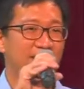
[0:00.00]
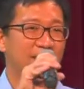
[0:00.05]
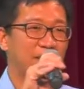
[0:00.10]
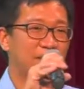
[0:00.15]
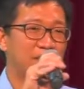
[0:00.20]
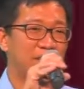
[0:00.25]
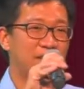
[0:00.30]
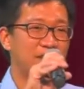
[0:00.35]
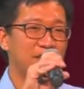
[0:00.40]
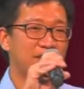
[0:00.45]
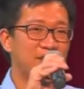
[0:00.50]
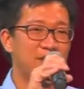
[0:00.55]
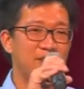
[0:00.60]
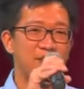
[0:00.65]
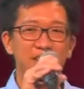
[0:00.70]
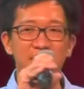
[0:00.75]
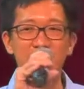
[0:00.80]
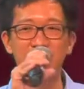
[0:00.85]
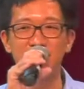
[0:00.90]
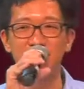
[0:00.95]
coming in,
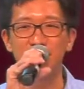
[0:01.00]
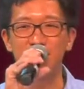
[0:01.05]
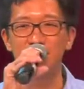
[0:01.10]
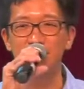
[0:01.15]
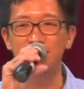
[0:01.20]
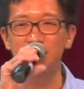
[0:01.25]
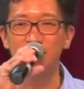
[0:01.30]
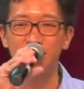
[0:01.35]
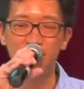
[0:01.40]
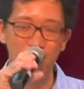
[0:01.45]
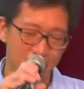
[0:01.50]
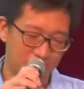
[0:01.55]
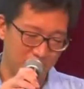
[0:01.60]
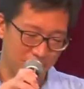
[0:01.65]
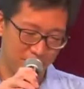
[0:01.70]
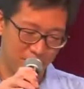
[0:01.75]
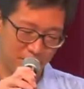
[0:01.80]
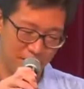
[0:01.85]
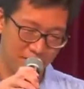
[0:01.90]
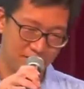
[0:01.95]
in through
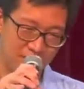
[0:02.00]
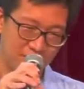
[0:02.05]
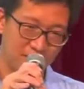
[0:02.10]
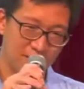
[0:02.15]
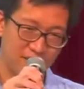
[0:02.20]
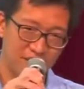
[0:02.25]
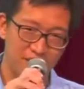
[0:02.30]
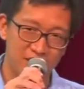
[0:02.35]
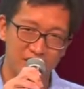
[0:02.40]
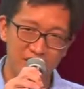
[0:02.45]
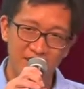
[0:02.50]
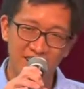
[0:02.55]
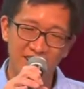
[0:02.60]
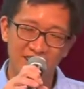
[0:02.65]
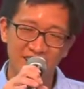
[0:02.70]
Malaysia.